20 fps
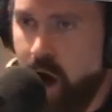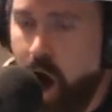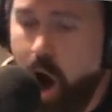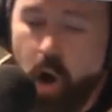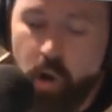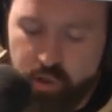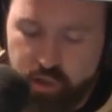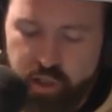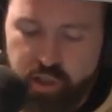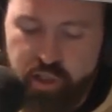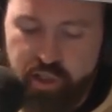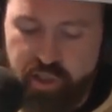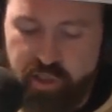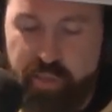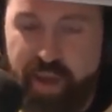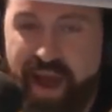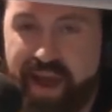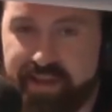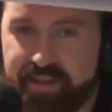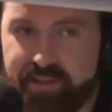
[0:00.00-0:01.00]
Oh, so you're going to
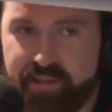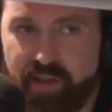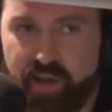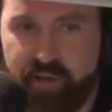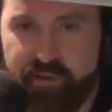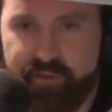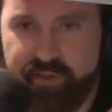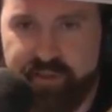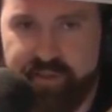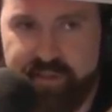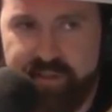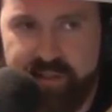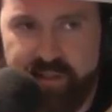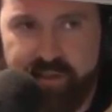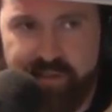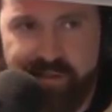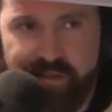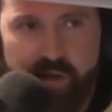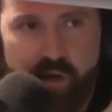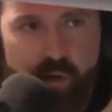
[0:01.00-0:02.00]
pass it off as
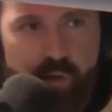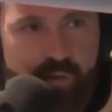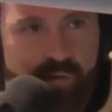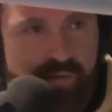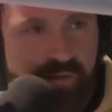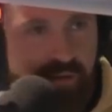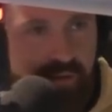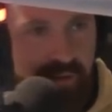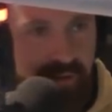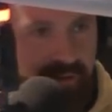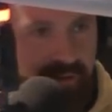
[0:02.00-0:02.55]
is gold,